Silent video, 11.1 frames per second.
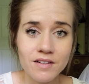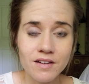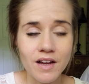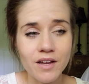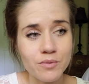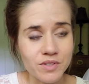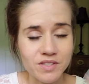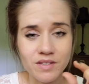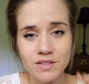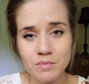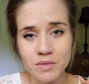I was
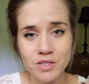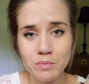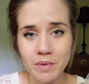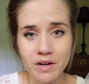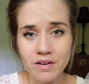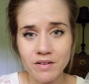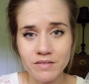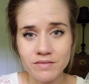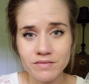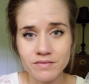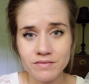this much better.
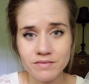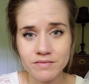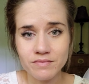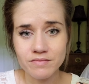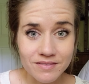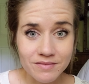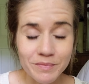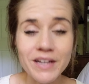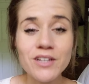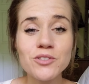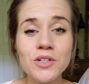
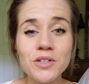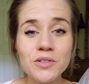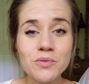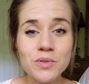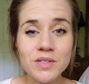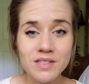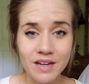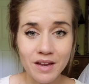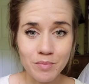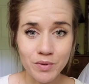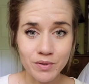My adrenals were
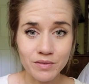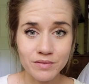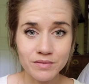stable.